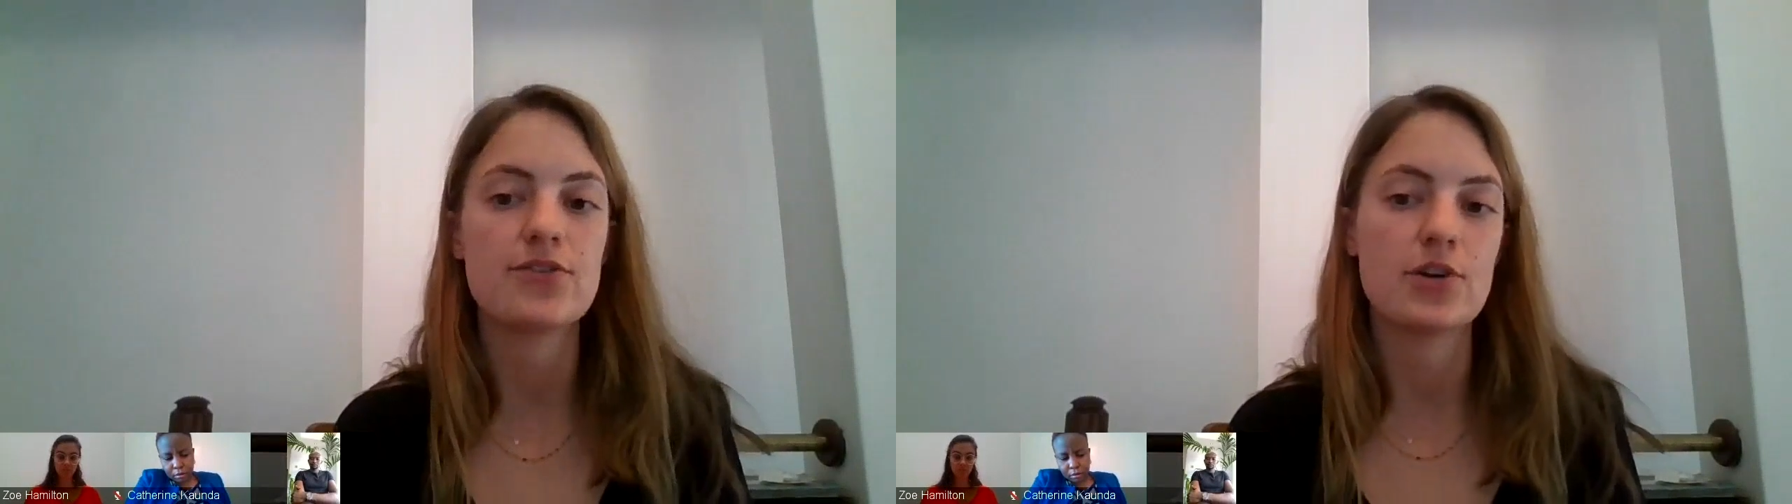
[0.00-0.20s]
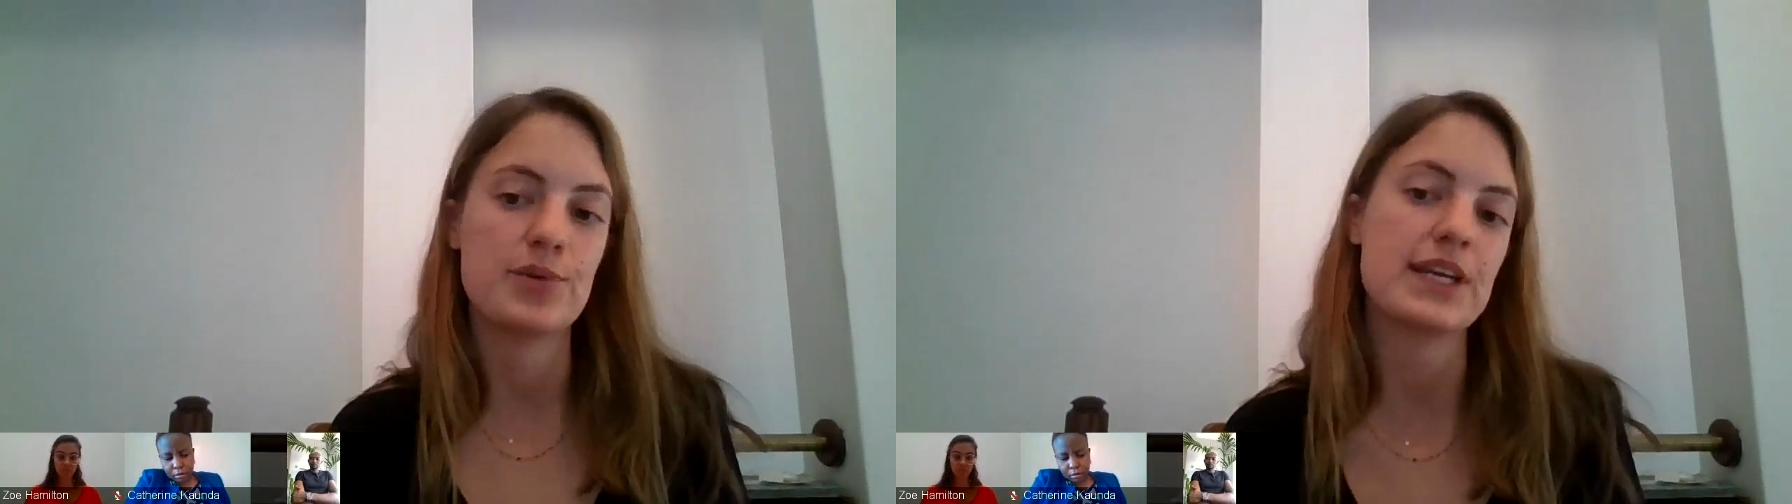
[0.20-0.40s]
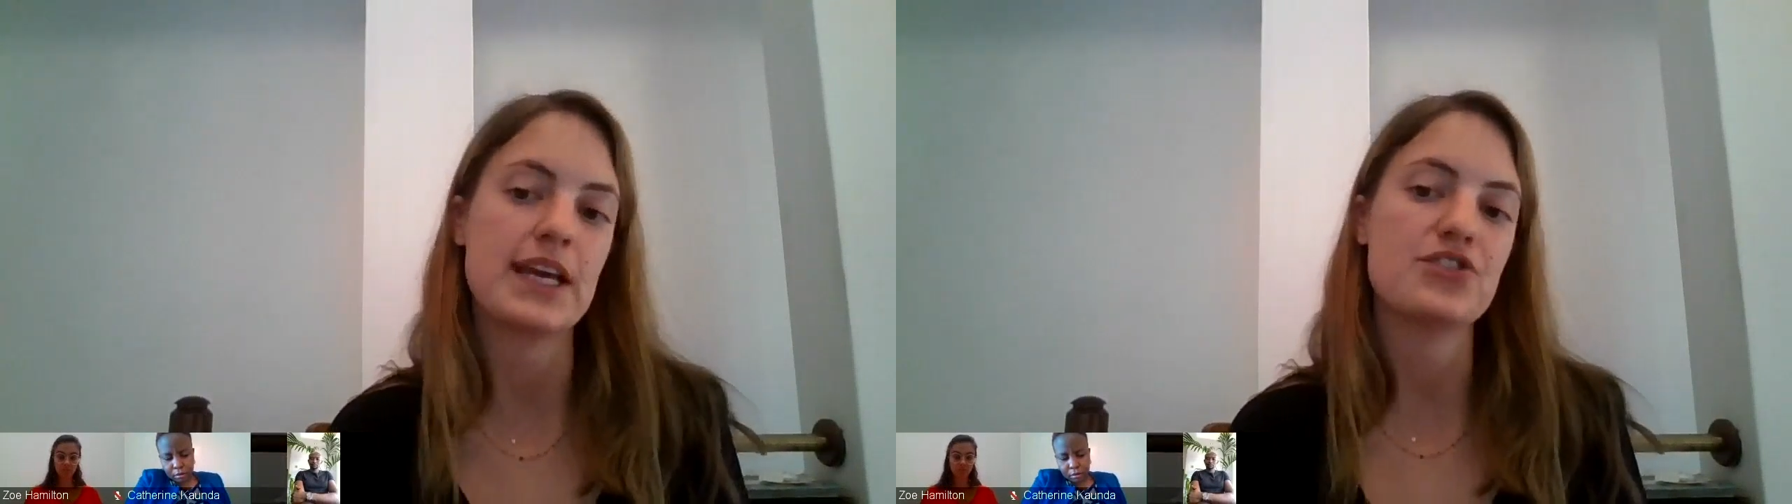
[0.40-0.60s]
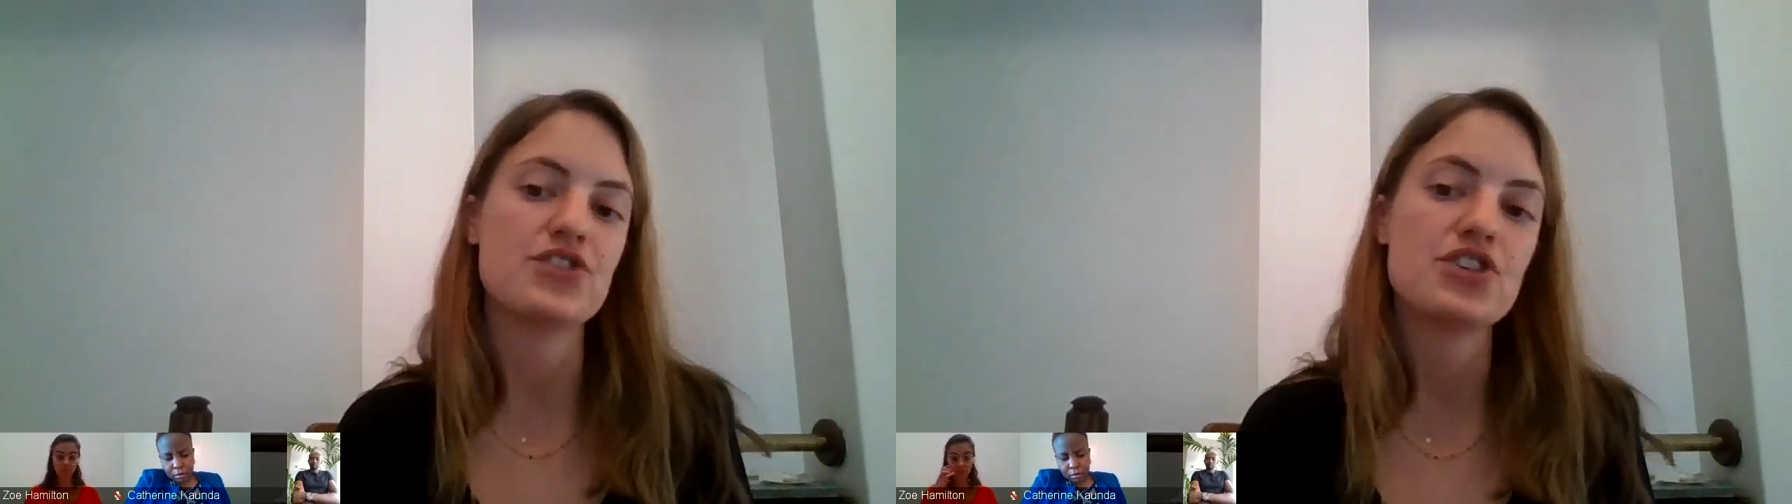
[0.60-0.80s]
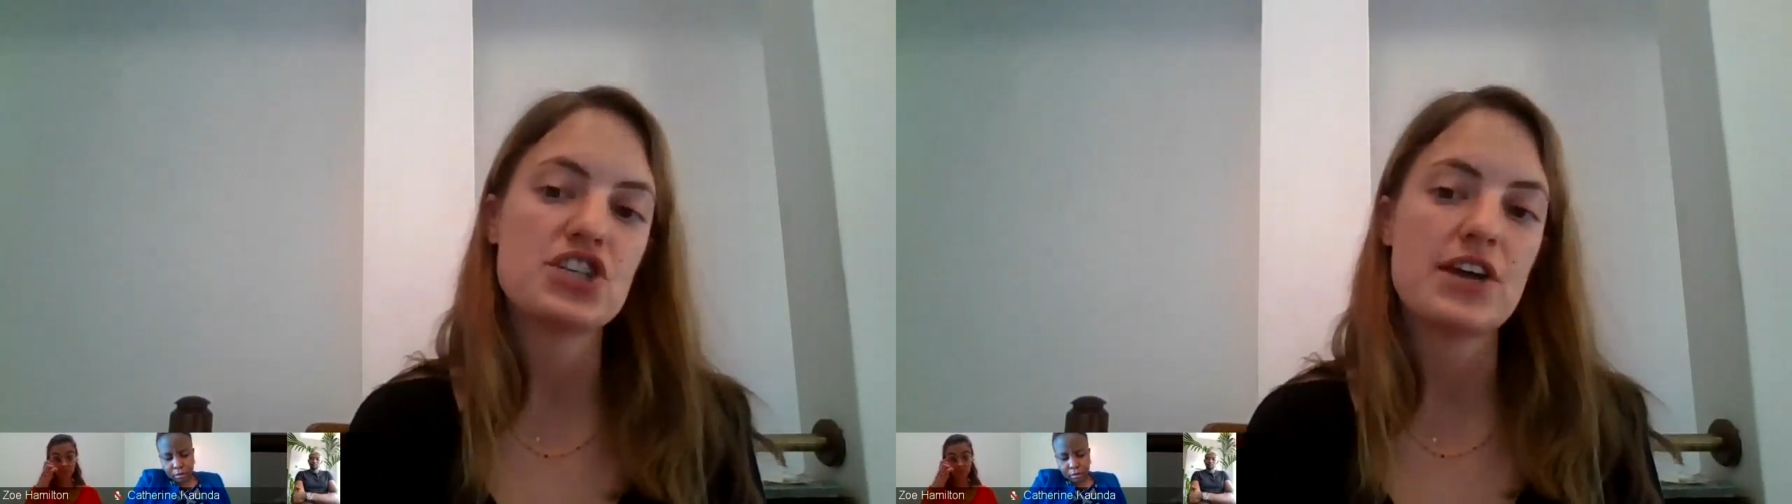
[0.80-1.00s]
communication
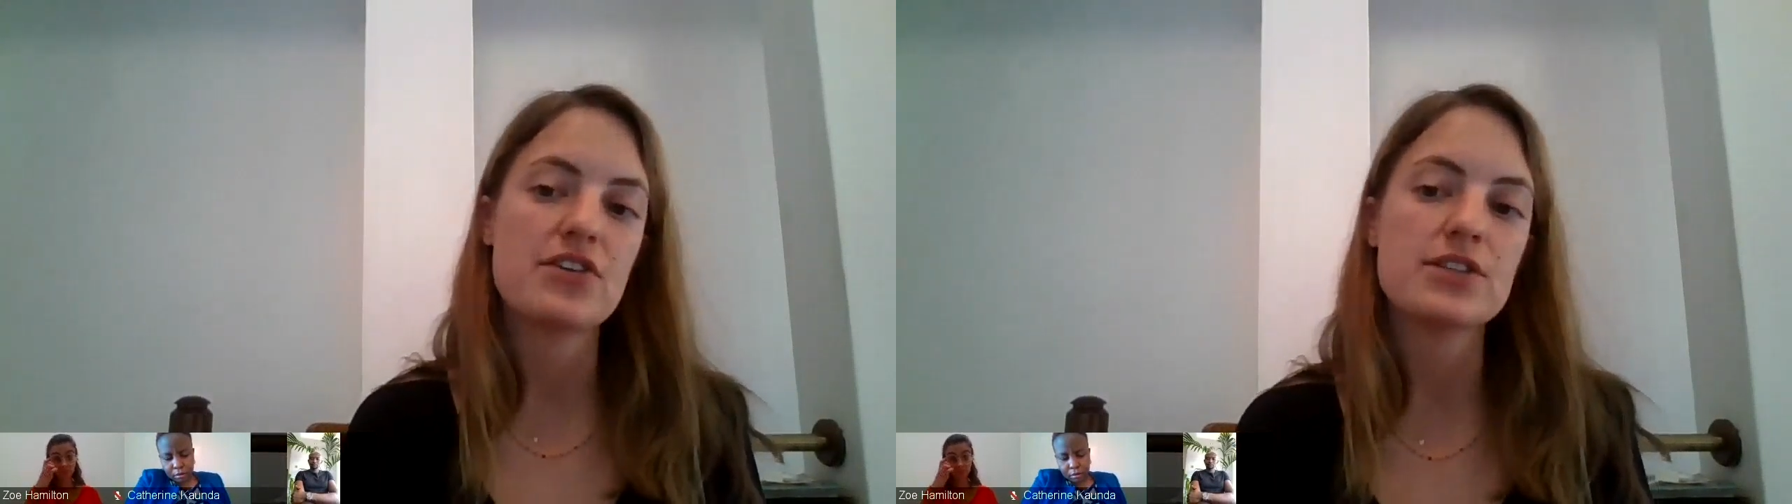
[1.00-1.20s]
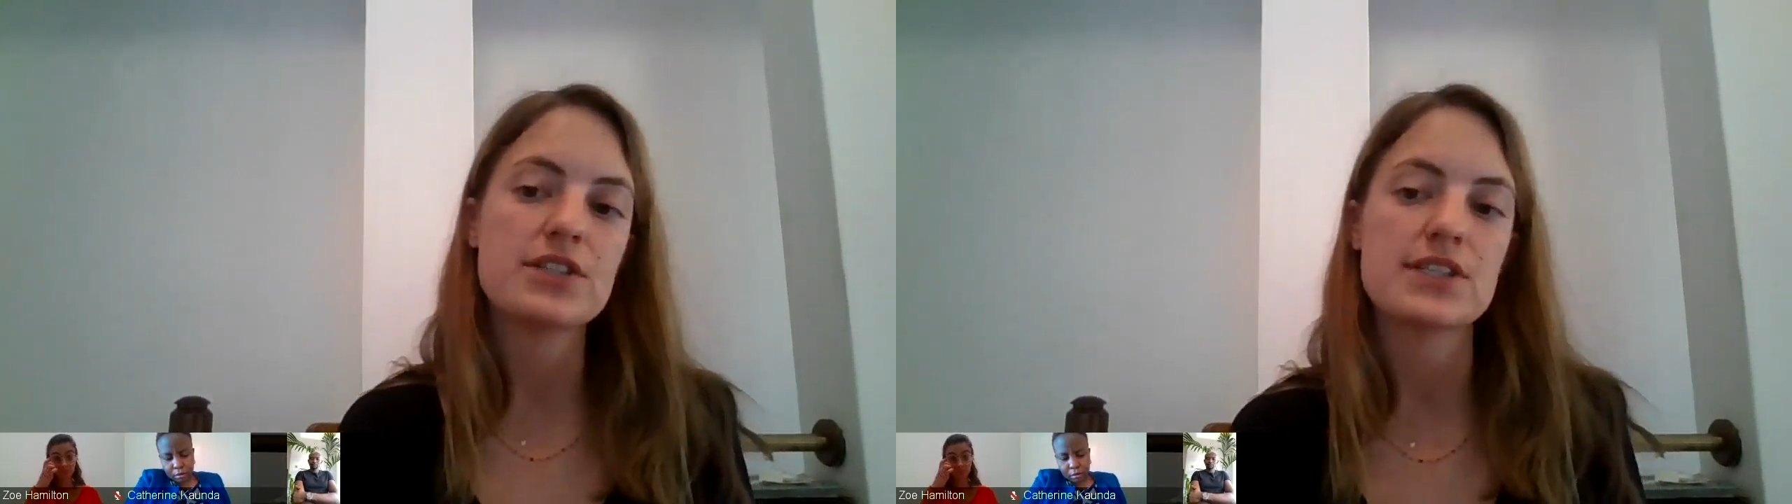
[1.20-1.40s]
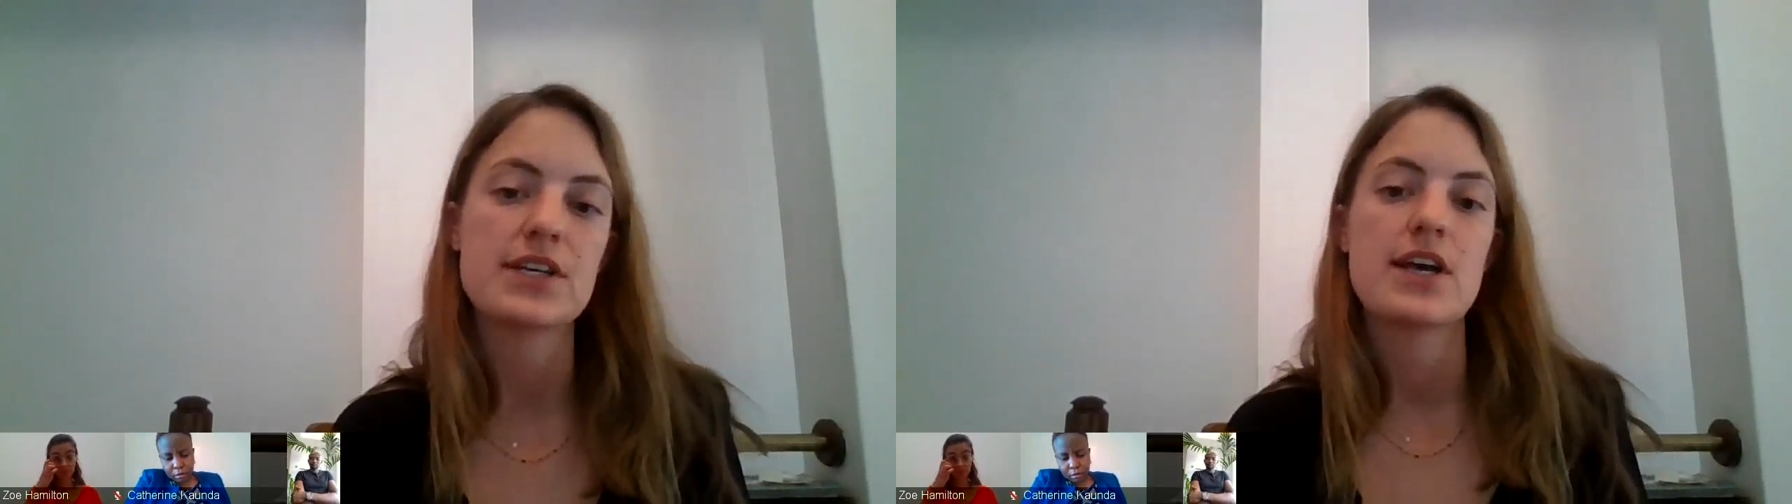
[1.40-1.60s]
channels,